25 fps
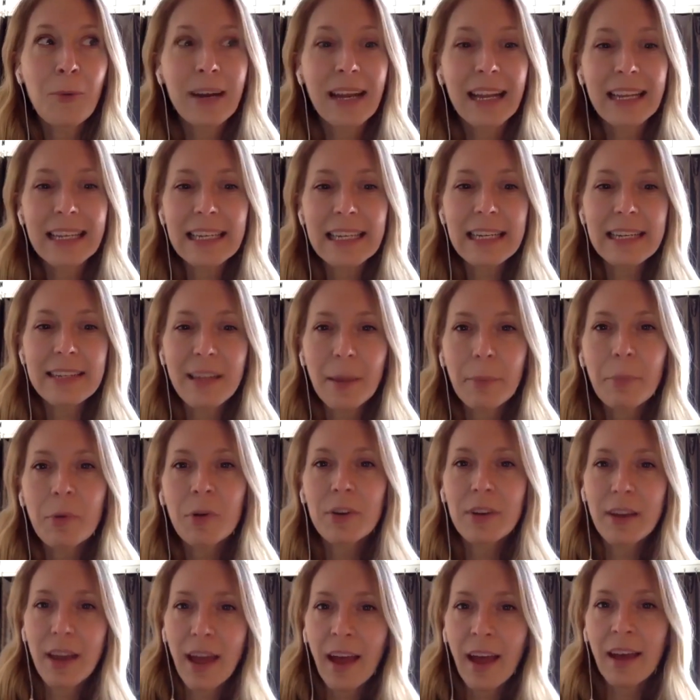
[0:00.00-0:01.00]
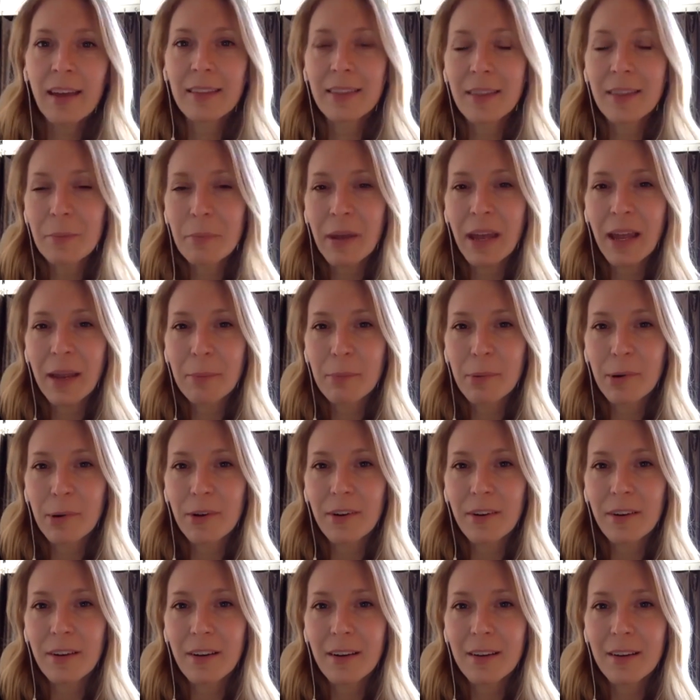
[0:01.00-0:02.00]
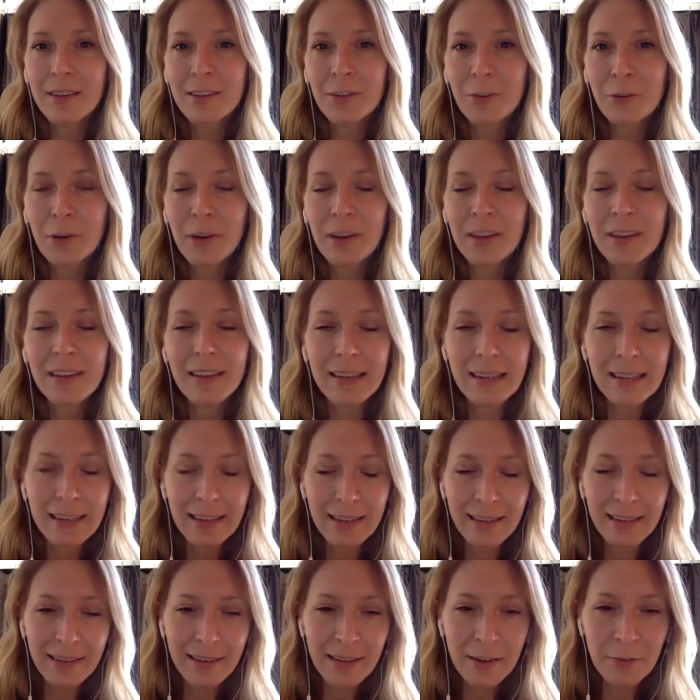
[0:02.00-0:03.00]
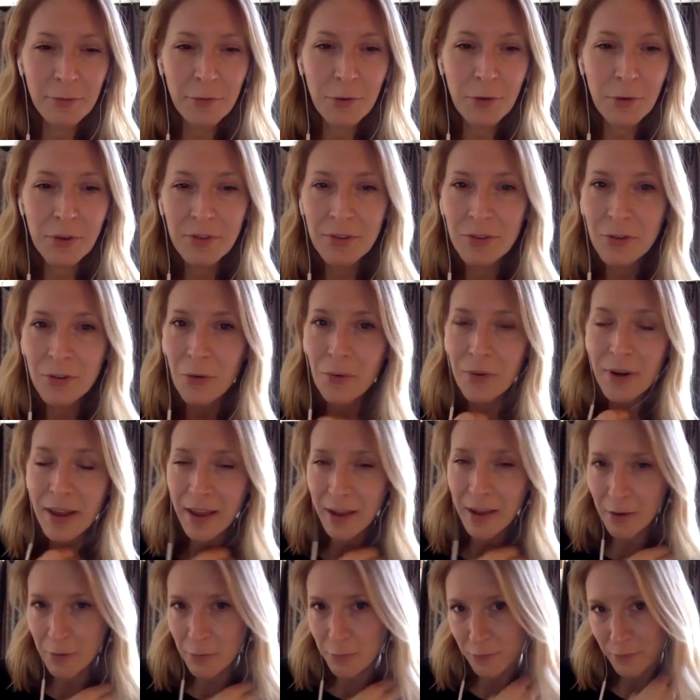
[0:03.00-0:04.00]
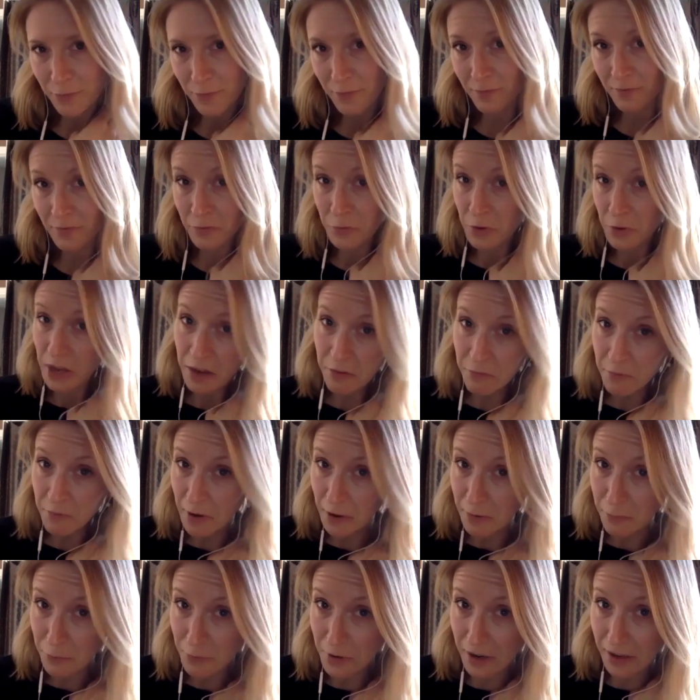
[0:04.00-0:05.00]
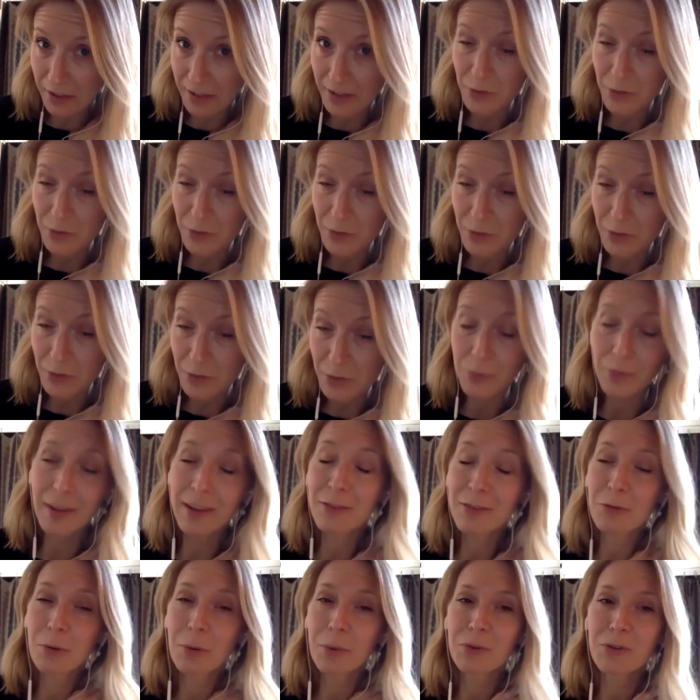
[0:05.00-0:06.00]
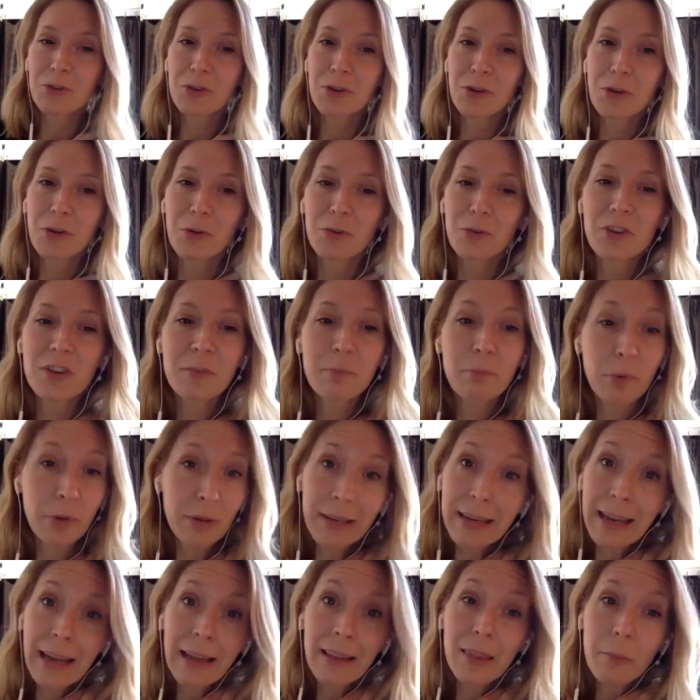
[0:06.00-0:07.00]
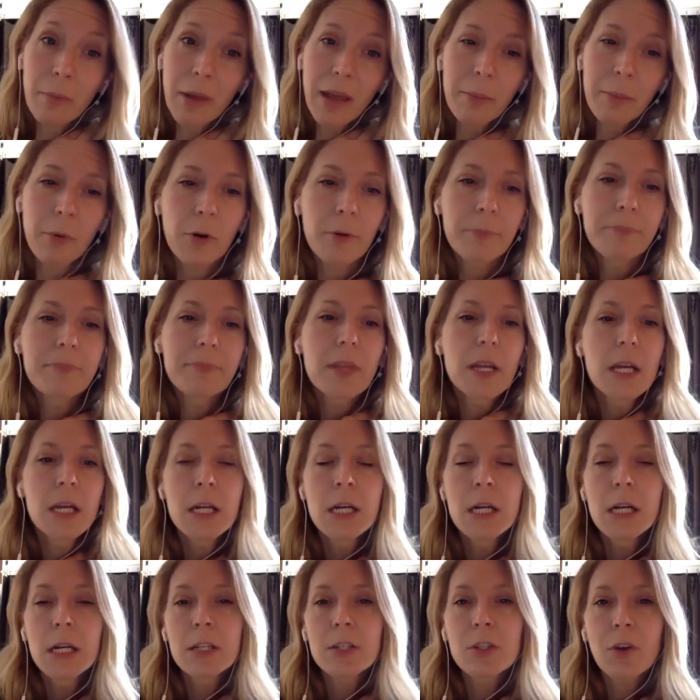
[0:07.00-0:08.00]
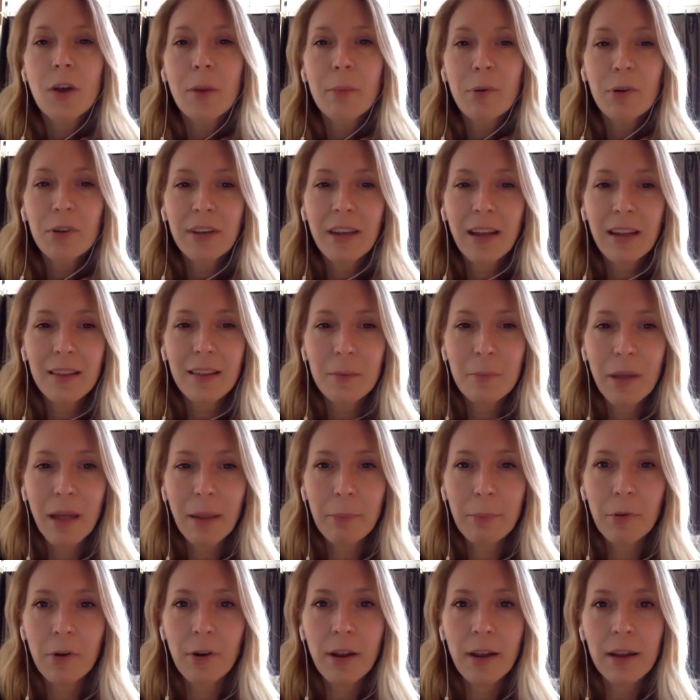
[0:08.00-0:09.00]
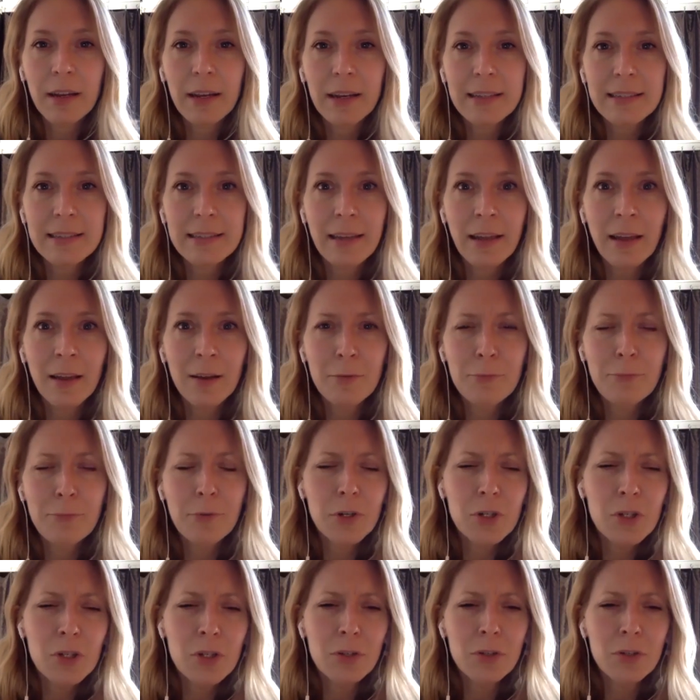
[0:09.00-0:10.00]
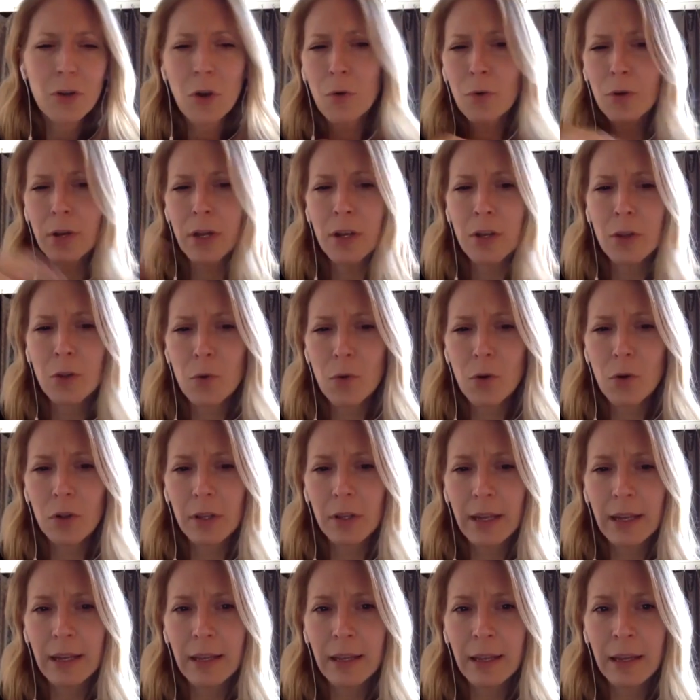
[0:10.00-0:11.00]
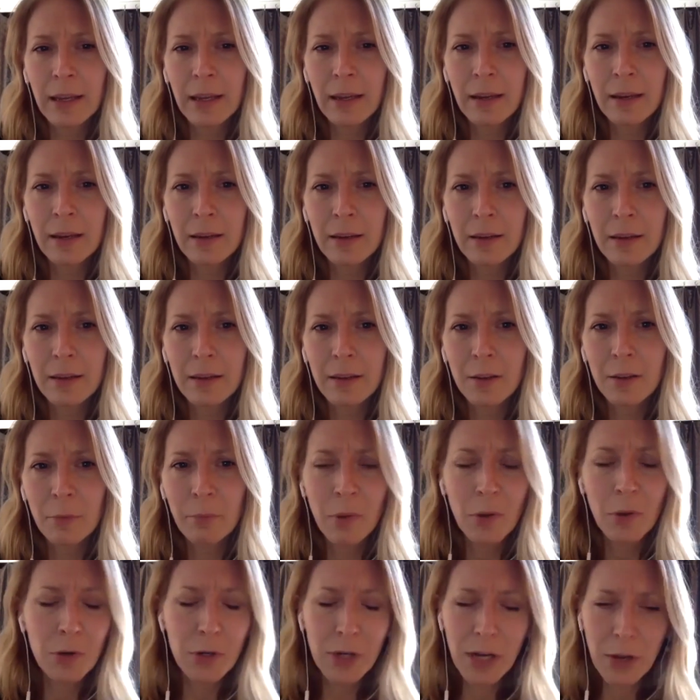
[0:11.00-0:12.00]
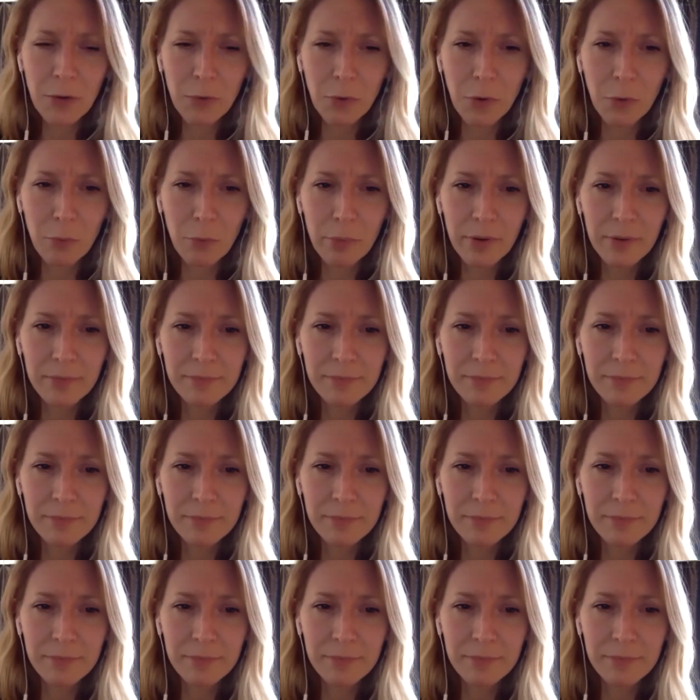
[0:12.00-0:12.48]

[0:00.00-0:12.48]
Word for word: I did is I put an ad in the paper. So it if you don't have, if you can't find friends who like doing what you do, just put an ad in the paper. So I put an ad in the paper and I said, Fredonia Ukulele Community Group.